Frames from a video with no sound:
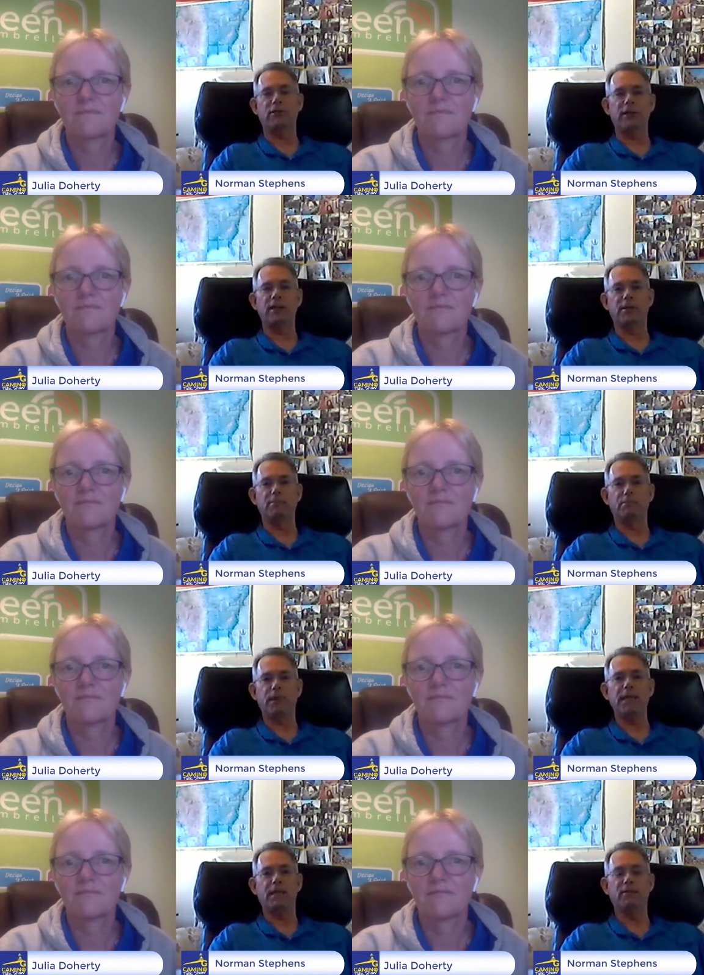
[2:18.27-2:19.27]
Speaker 1: cresting the
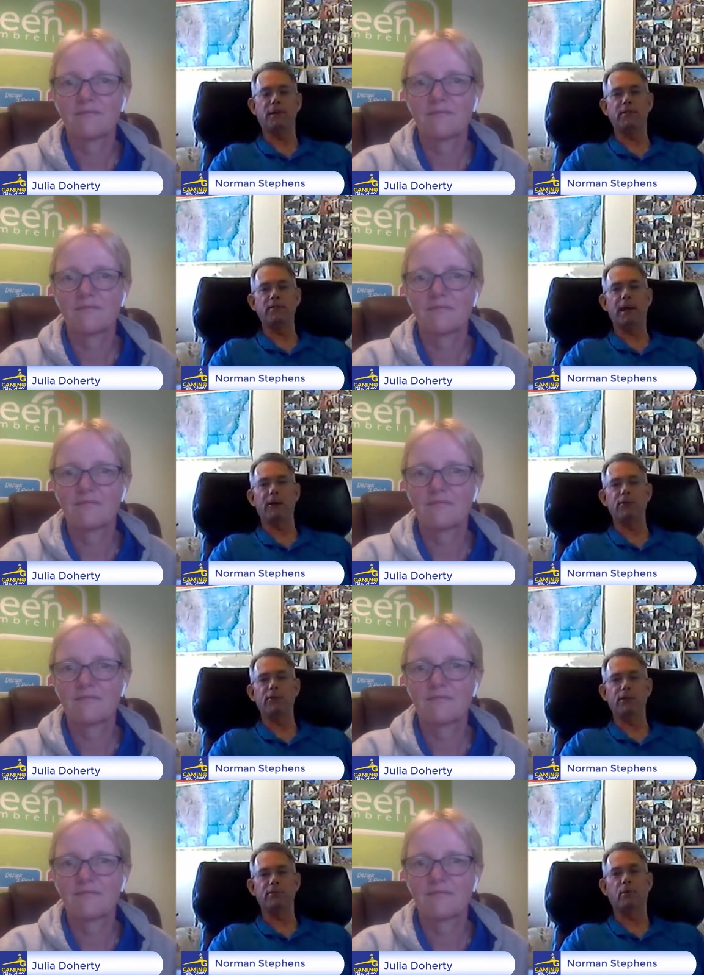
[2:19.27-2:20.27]
peak of every
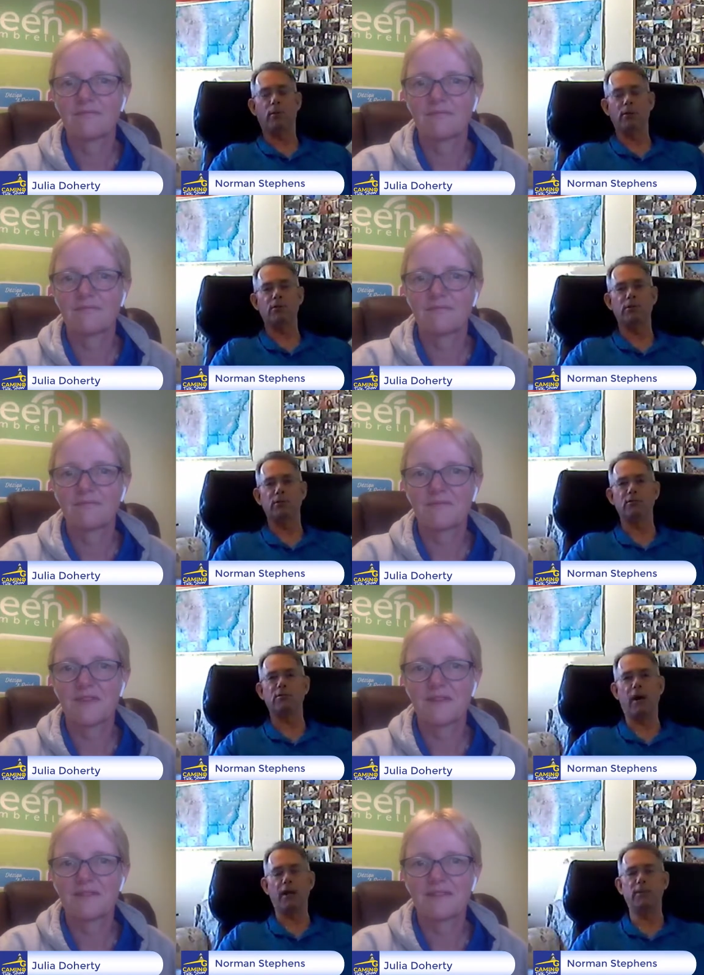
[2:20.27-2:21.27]
mountain, of course, but just
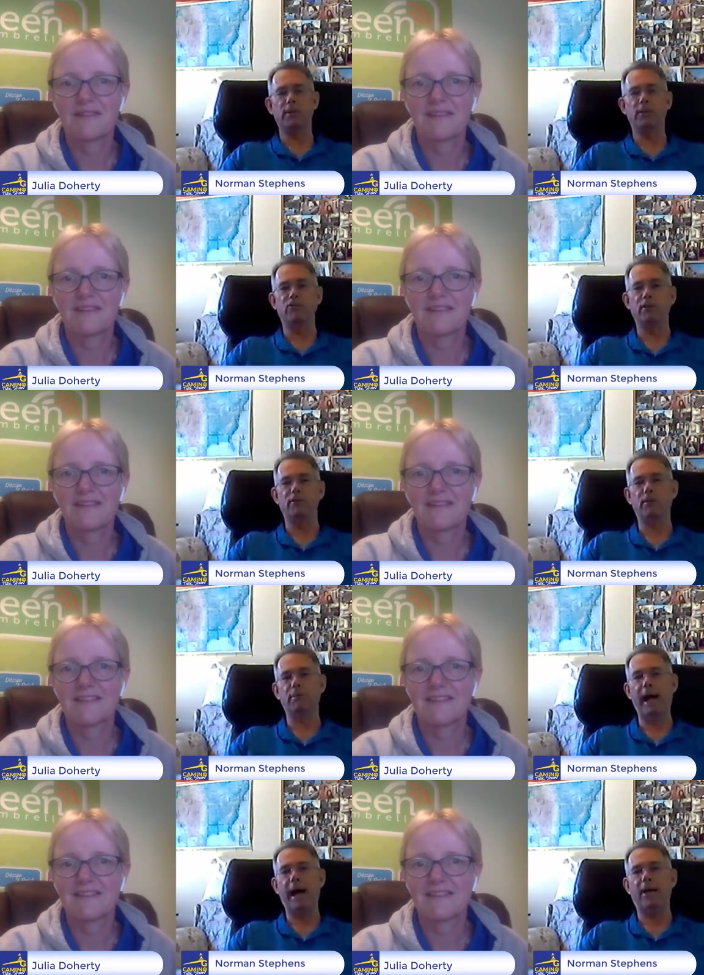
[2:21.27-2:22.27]
following the general
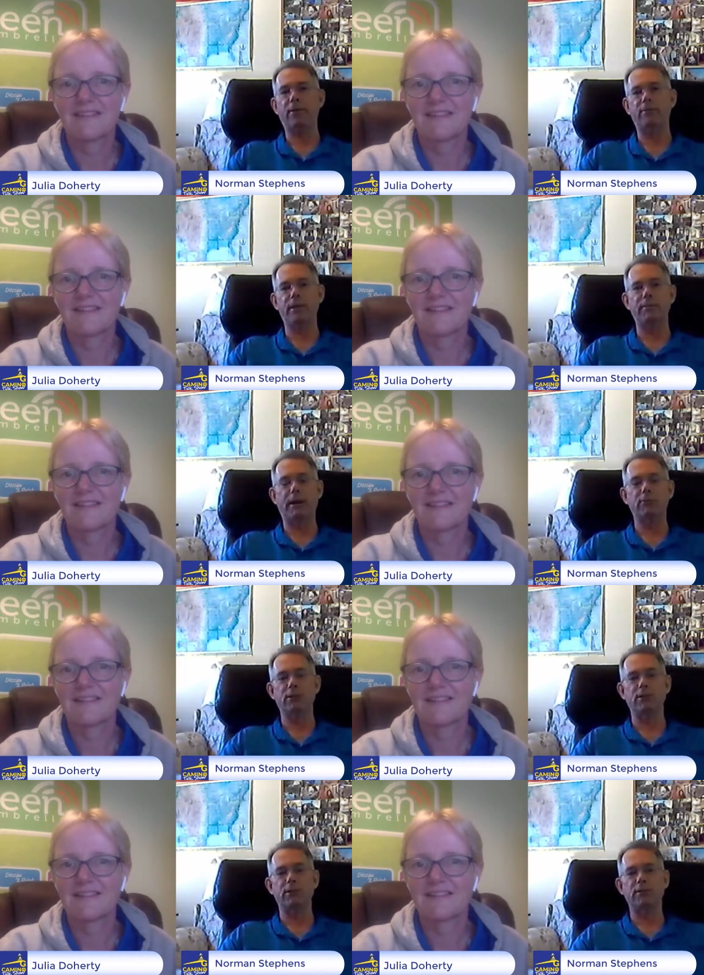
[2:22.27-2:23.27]
path of the
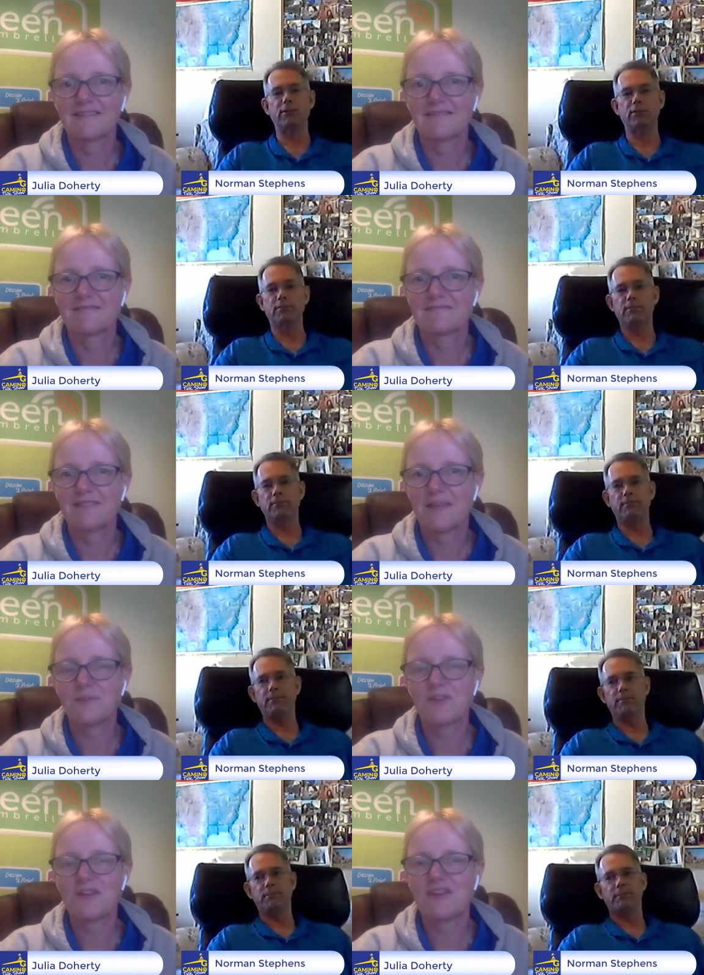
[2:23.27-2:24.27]
mountains.
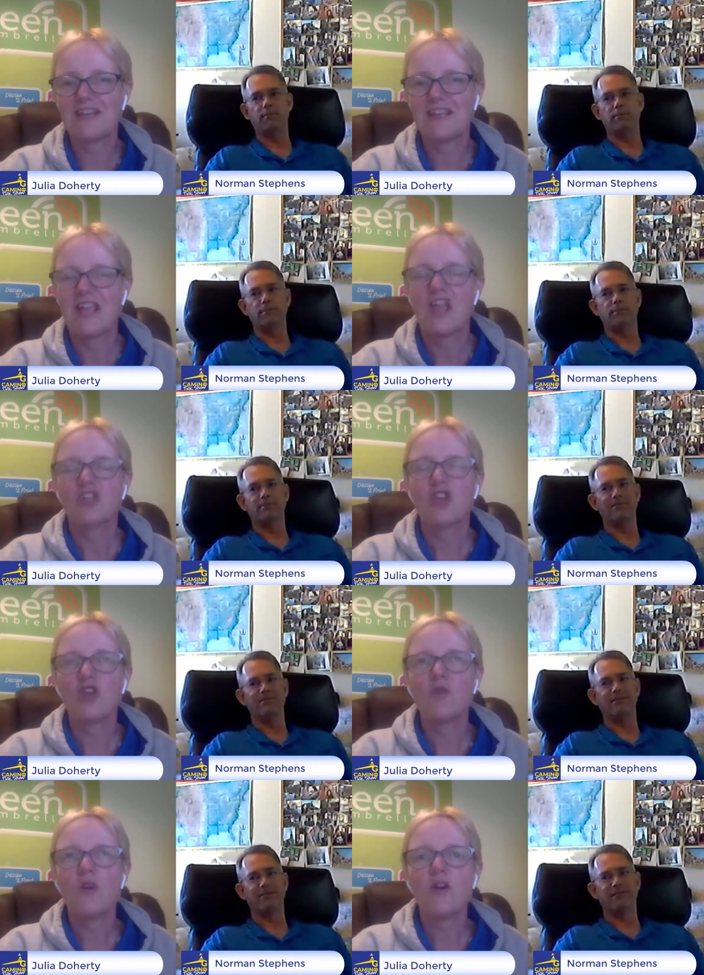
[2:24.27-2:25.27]
Speaker 2: Absolutely.
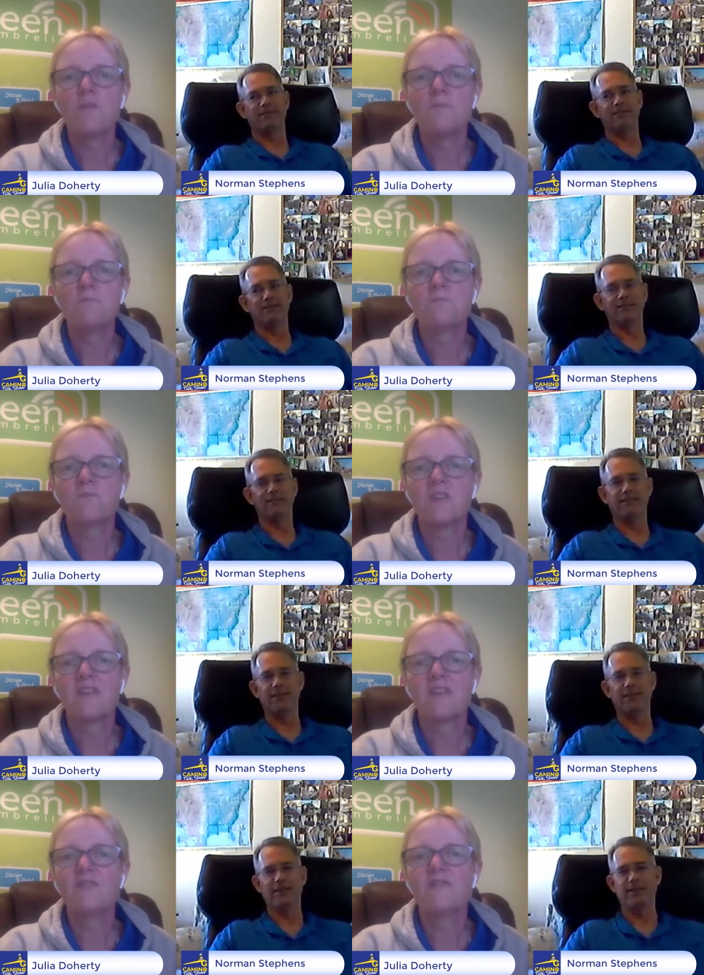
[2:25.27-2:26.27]
So, um,
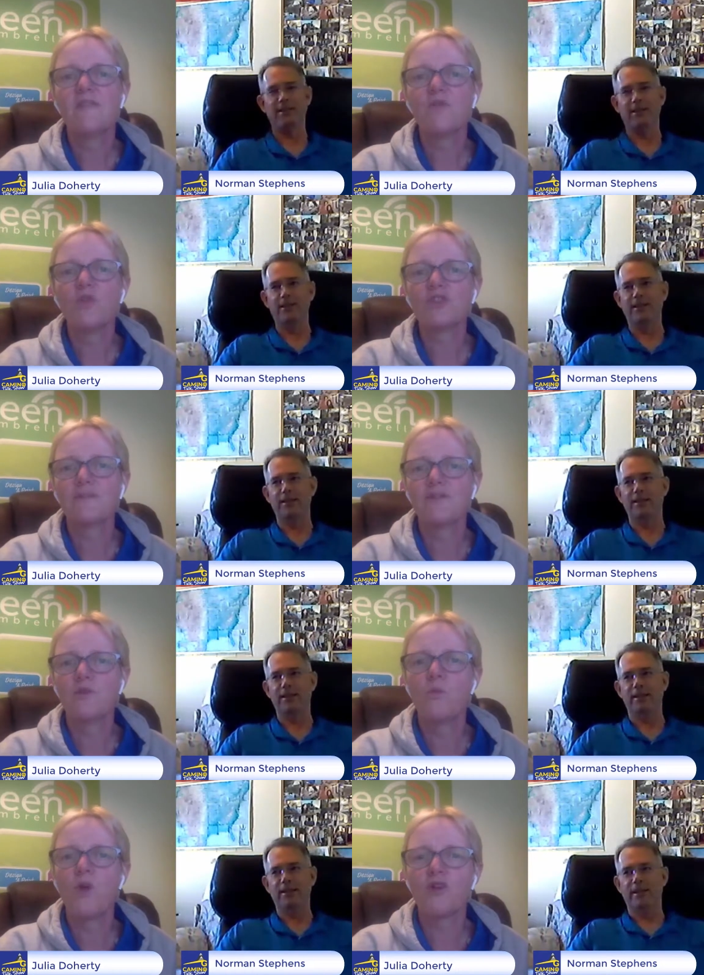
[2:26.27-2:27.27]
if you've ever watched the
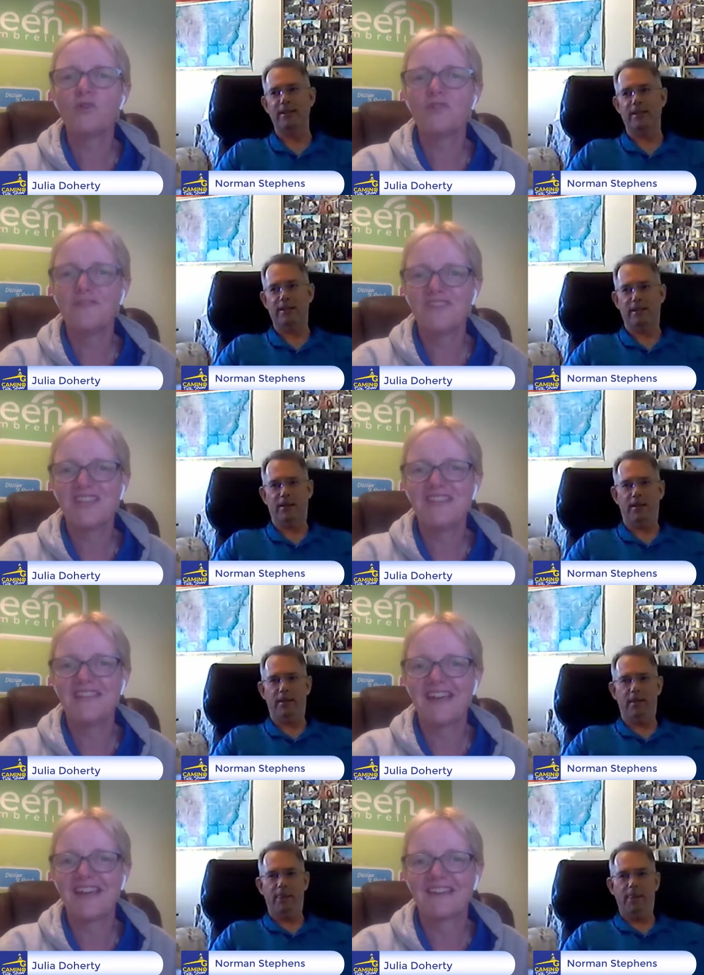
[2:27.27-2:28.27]
film Wild, have you seen
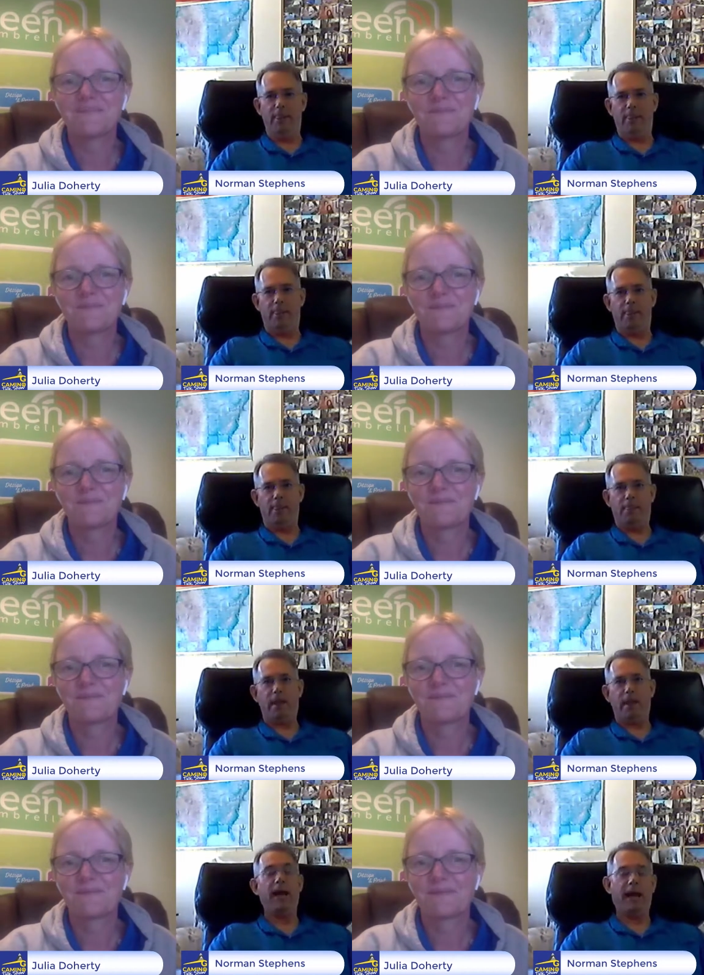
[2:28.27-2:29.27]
that?
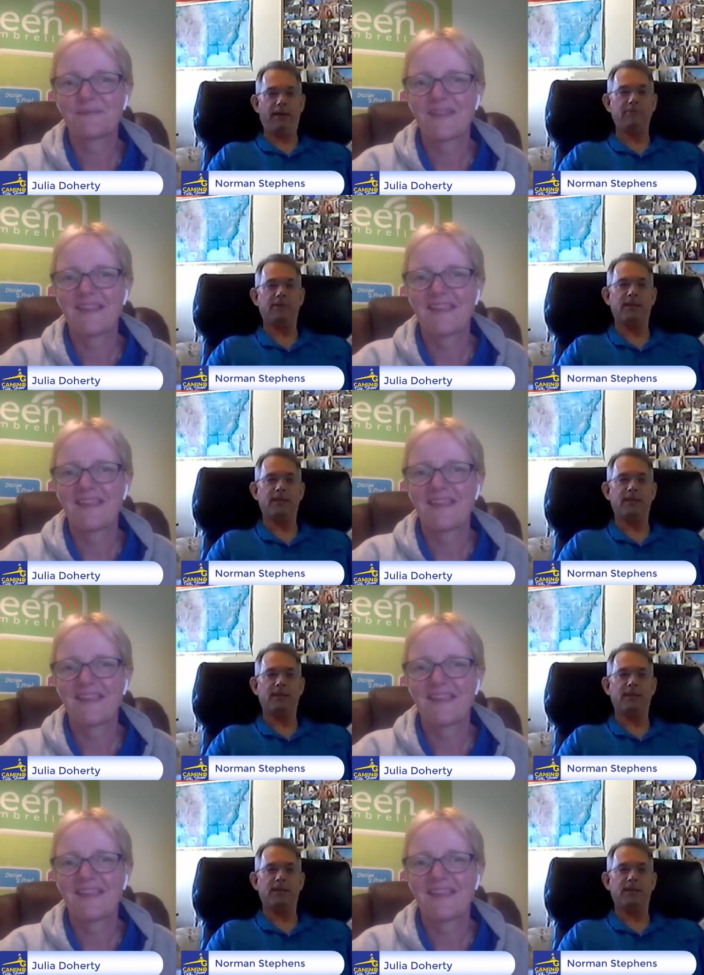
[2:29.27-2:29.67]
Speaker 1: I have